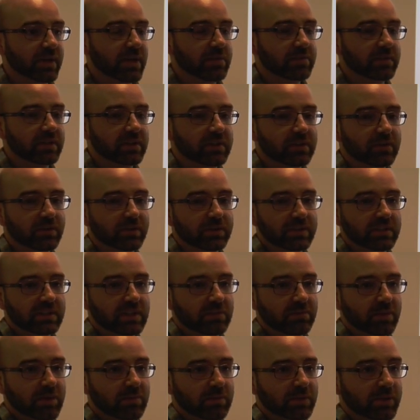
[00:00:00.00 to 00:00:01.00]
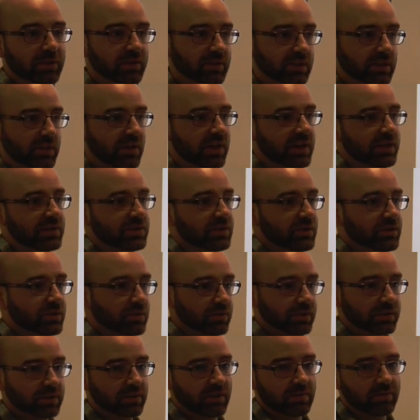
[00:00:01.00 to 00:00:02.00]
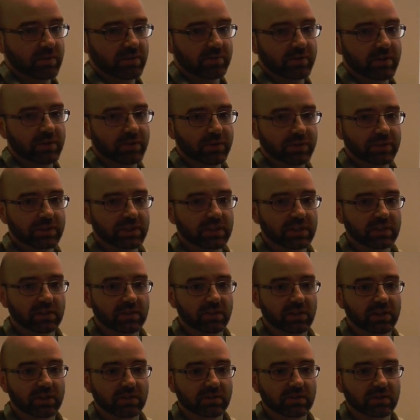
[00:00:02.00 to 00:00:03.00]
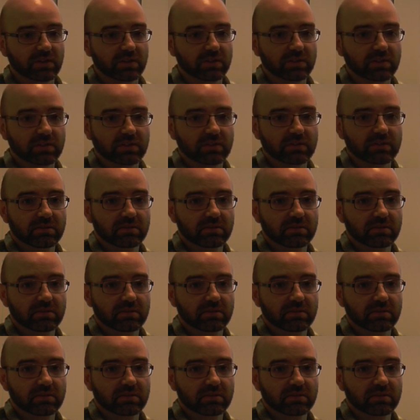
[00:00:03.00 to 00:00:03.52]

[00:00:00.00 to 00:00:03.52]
maybe that autistic people are using guided search all the time, they're very routine in guided search.